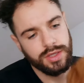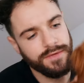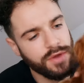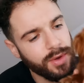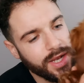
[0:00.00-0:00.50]
So if
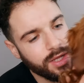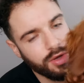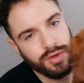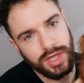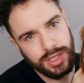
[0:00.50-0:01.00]
you had a
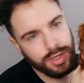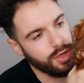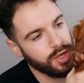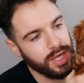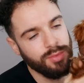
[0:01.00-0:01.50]
dog this good
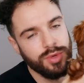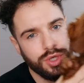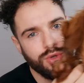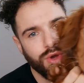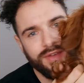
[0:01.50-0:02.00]
looking, would
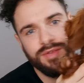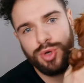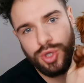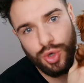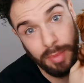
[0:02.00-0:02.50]
you not have him on your